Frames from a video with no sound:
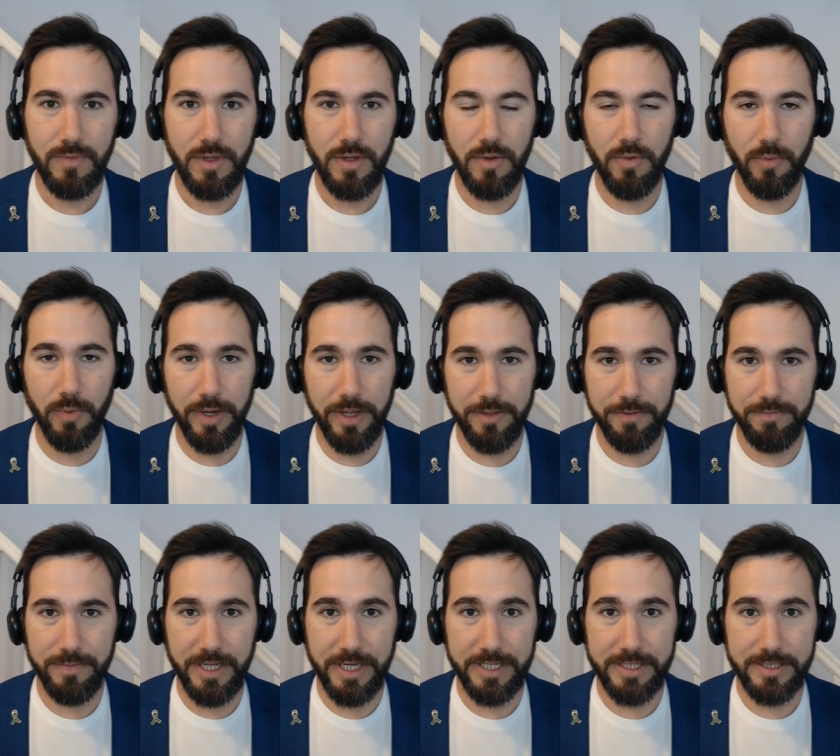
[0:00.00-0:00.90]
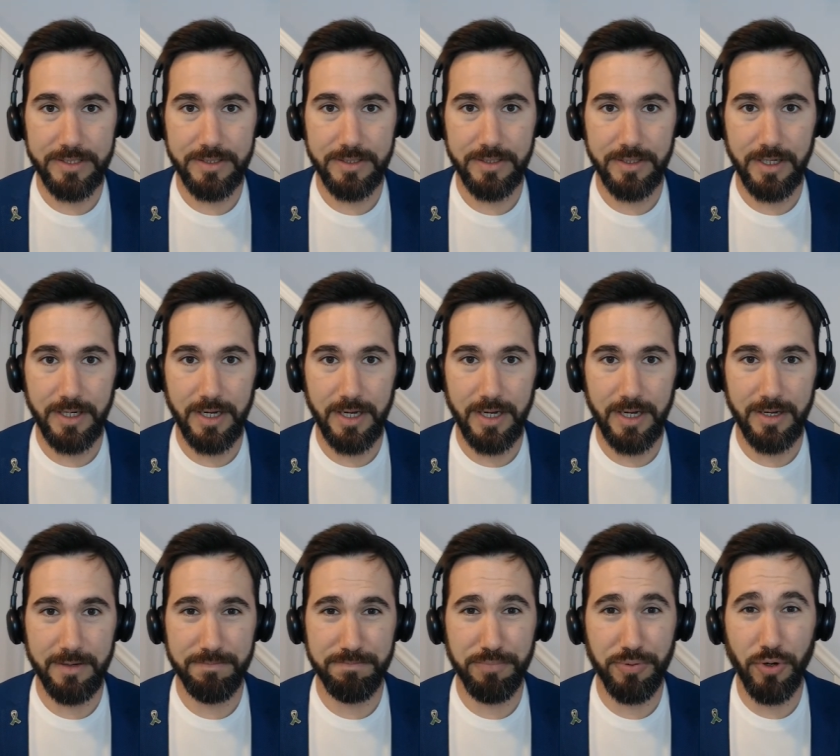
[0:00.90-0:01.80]
with this uh,
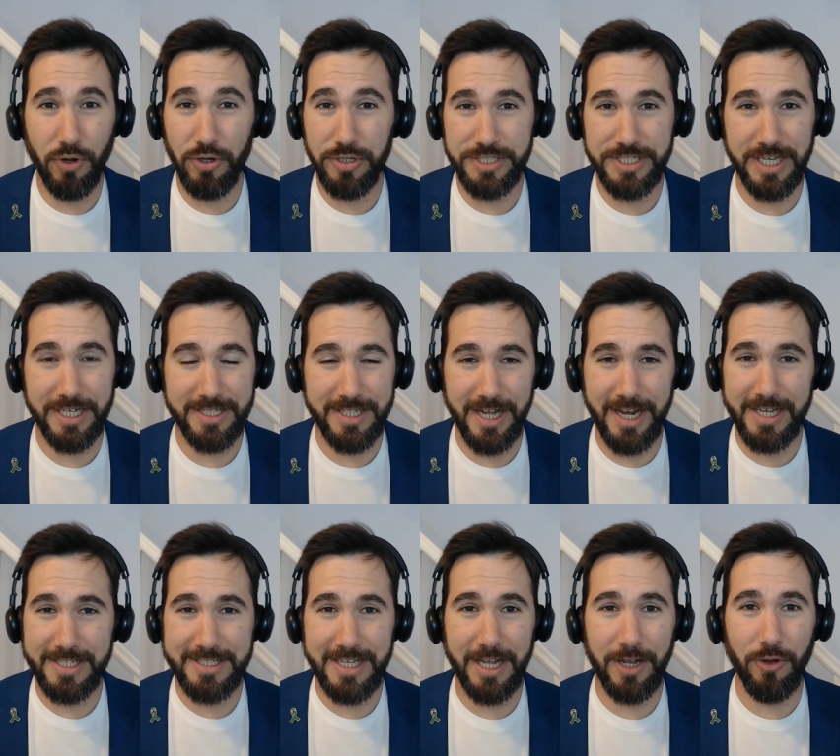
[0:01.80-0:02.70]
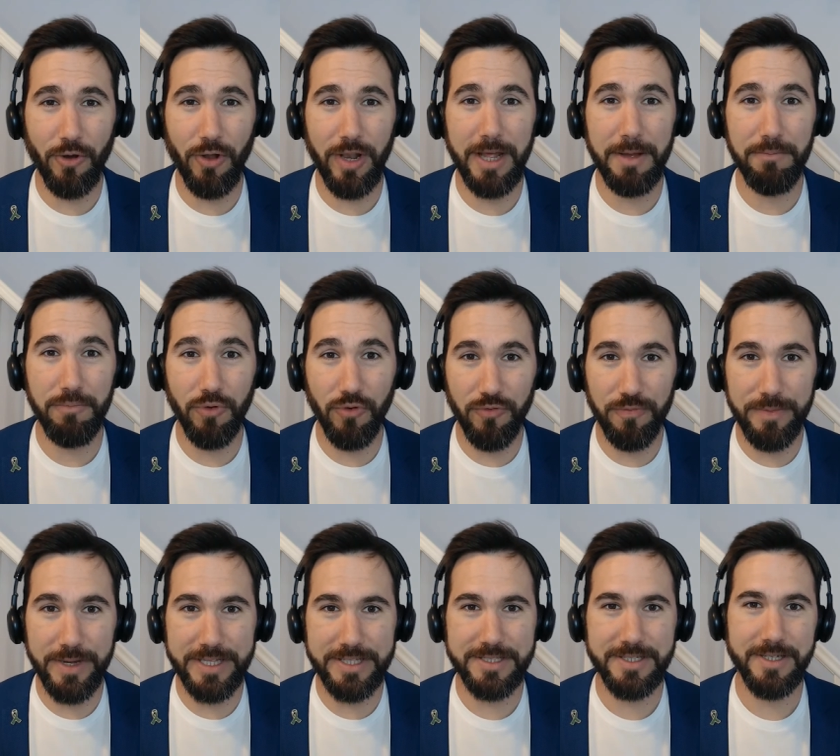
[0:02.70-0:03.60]
project and as I call it,
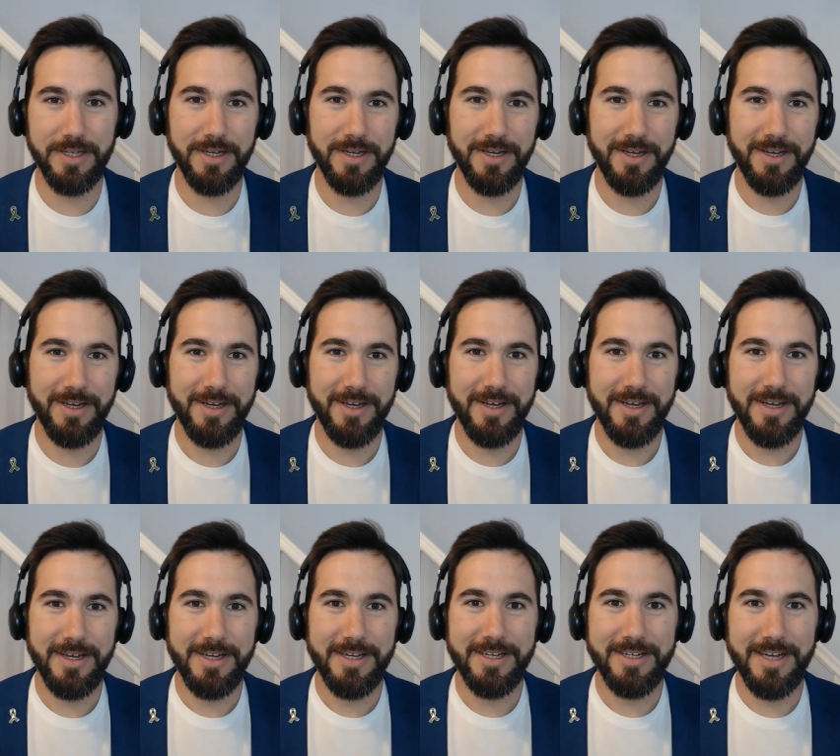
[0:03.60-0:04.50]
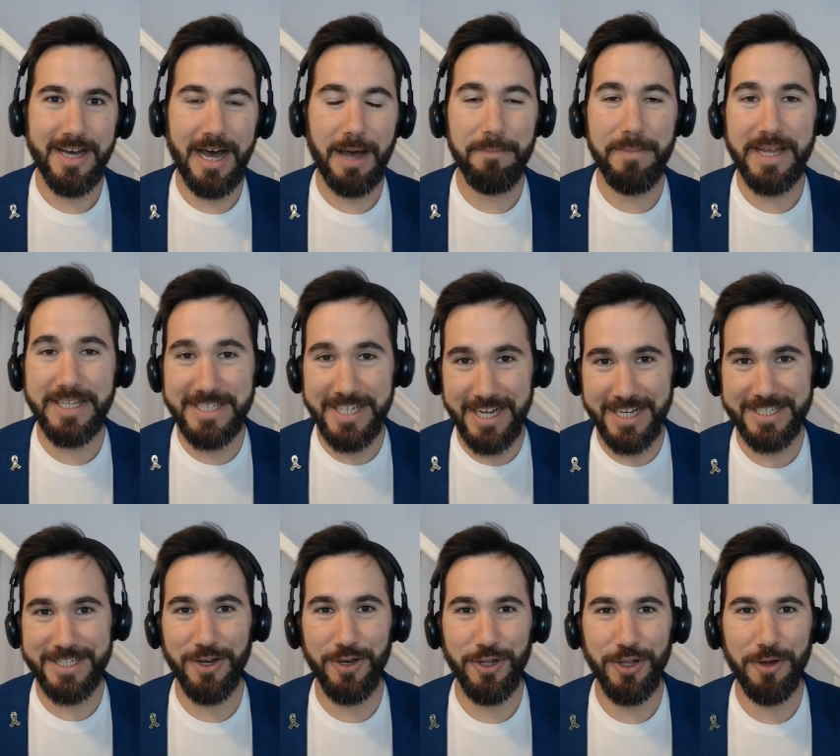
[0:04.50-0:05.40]
movement. I met
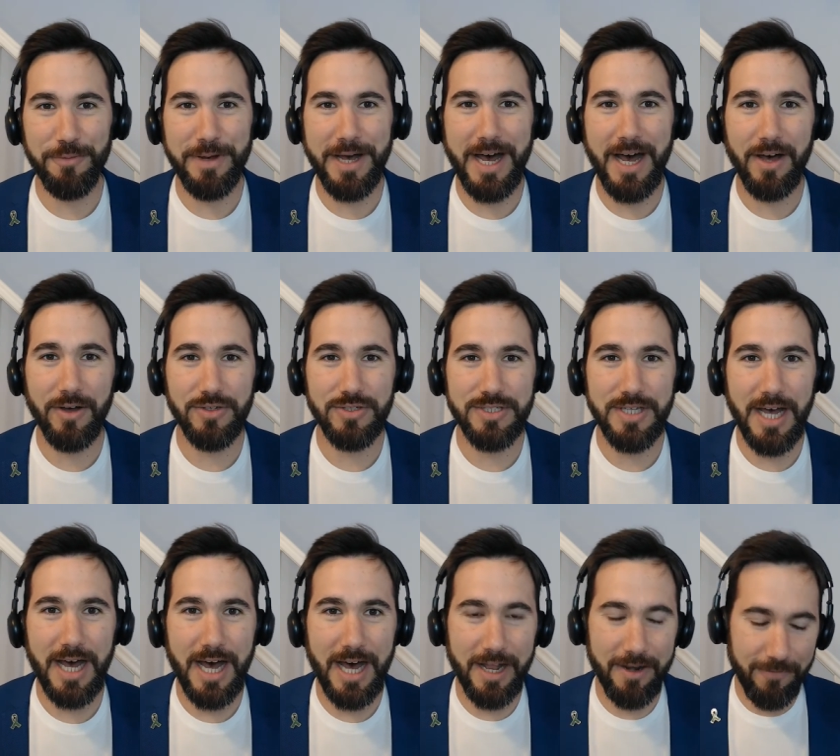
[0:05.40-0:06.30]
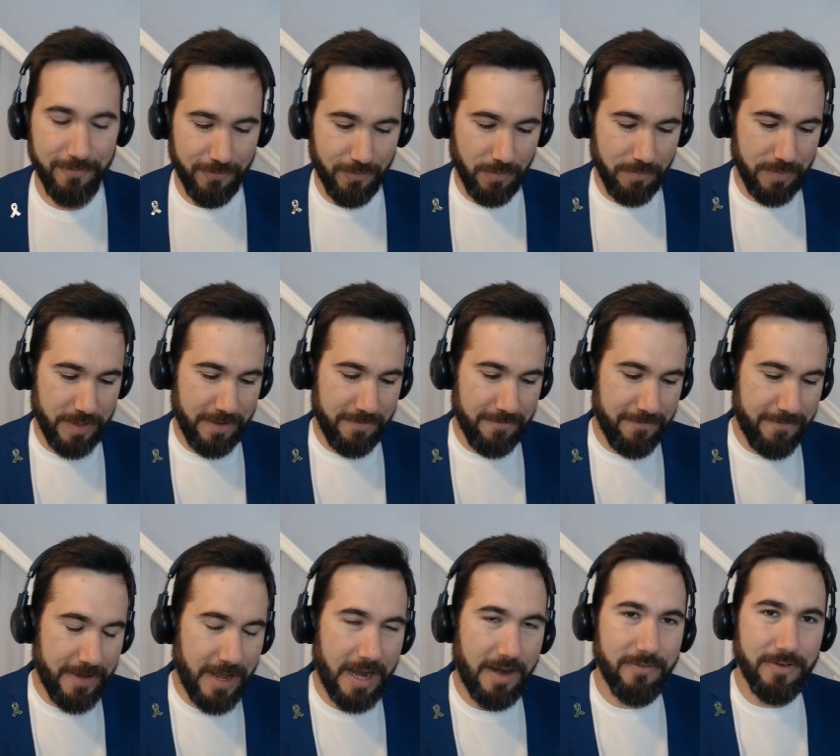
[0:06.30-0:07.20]
Janetta on Clubhouse and from the
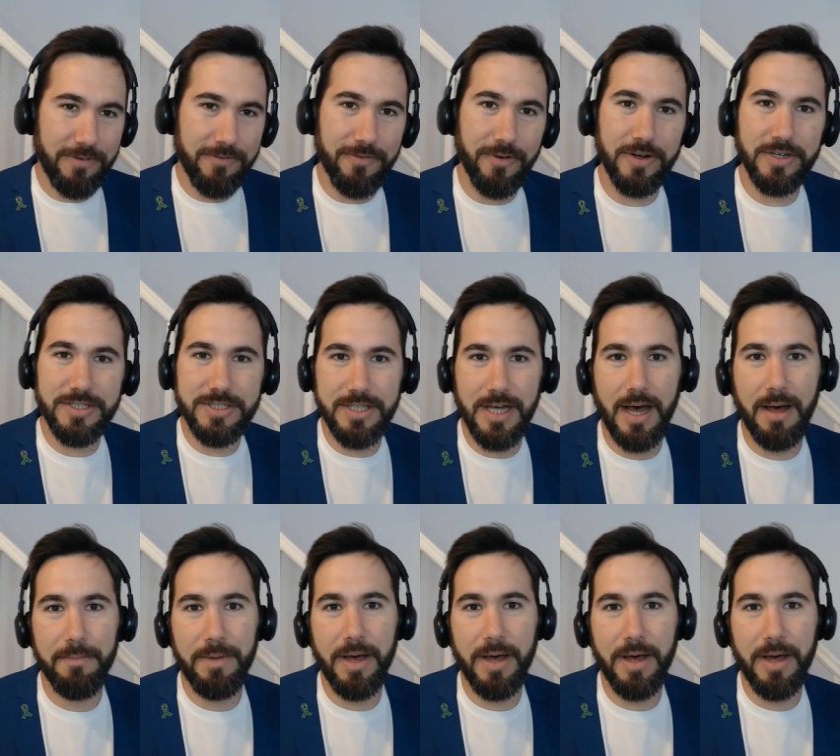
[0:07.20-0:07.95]
very first time I